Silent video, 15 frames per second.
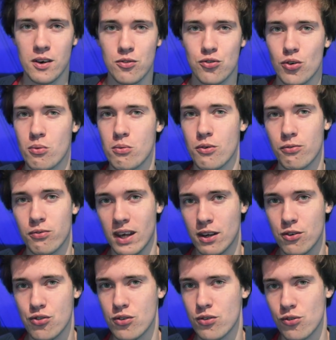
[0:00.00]
so
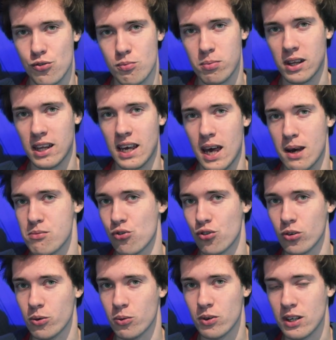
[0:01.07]
reflections play
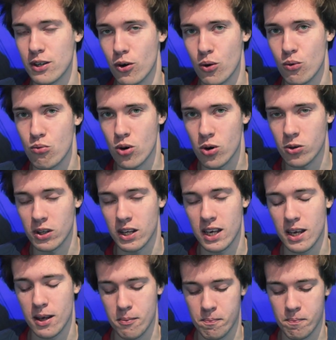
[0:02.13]
absolutely no role
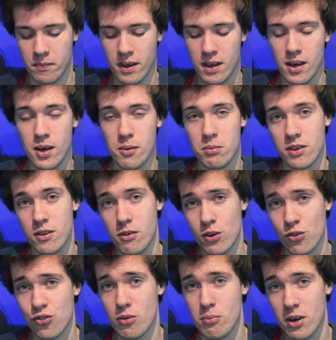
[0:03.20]
here. But there
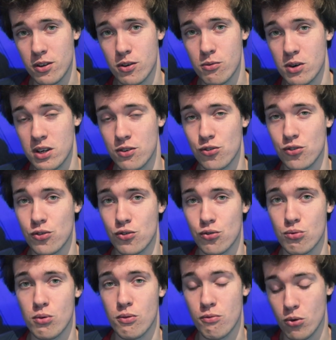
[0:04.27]
are some other reasons
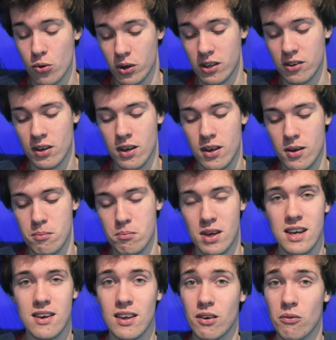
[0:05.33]
to avoid
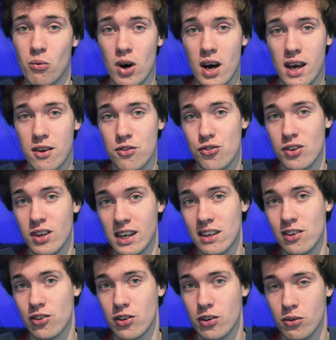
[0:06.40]
bending wires
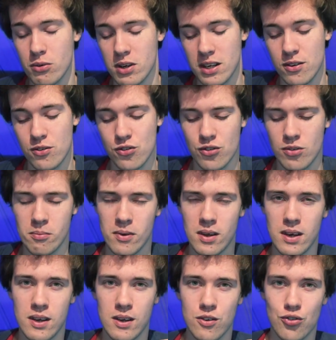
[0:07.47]
90 degrees.
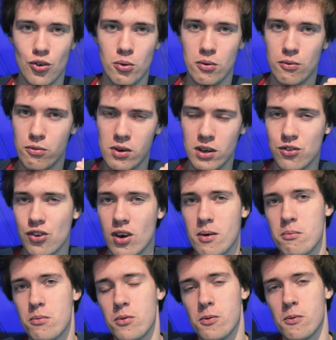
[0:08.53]
So, for
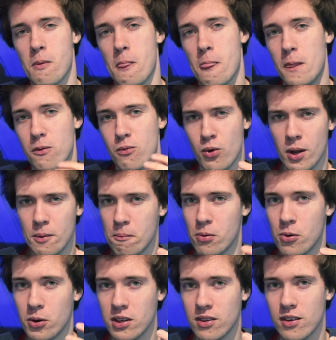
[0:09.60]
example, one
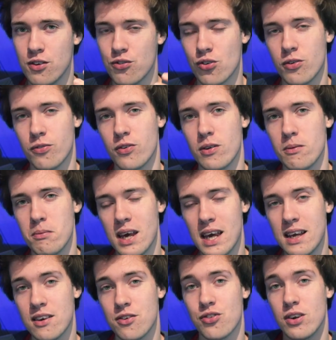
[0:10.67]
point that is often
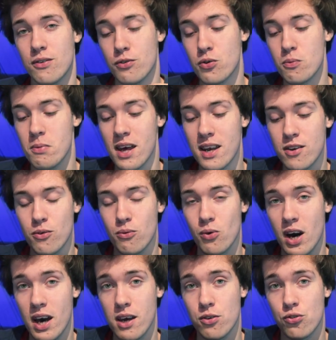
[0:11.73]
made is that if you bend a
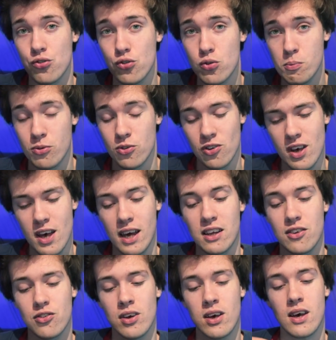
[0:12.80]
wire super
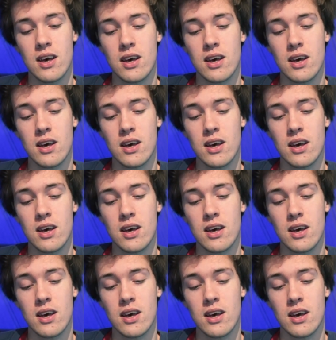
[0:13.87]
tight,